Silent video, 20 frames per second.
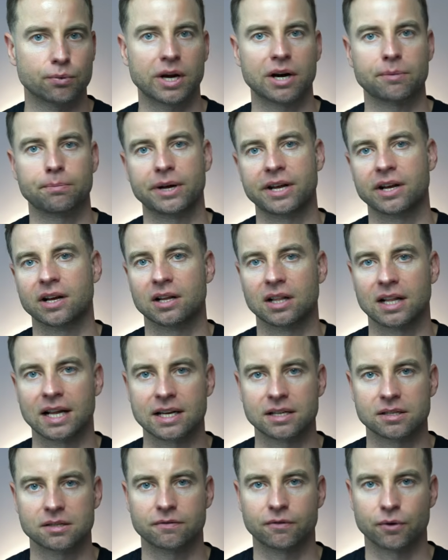We are paying
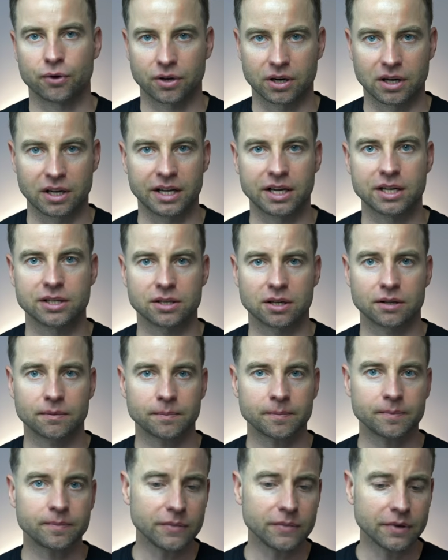less for clicks
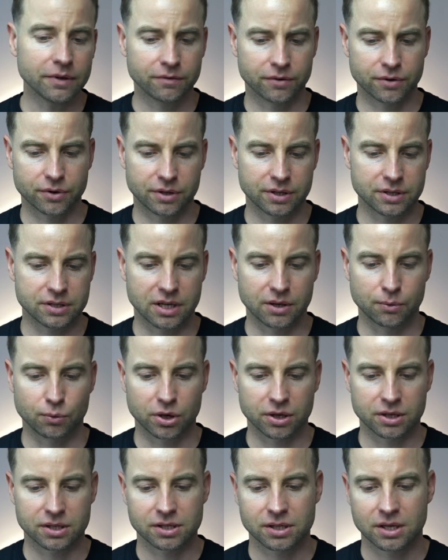for these
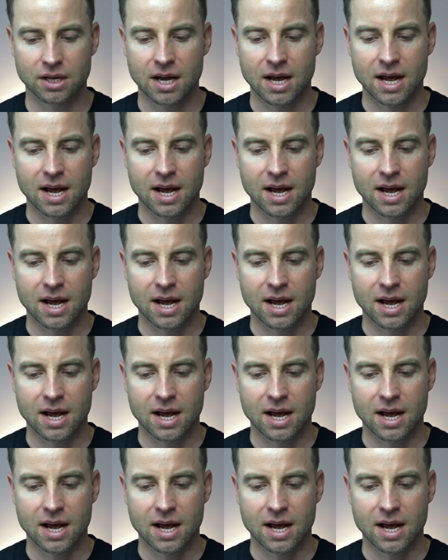keywords,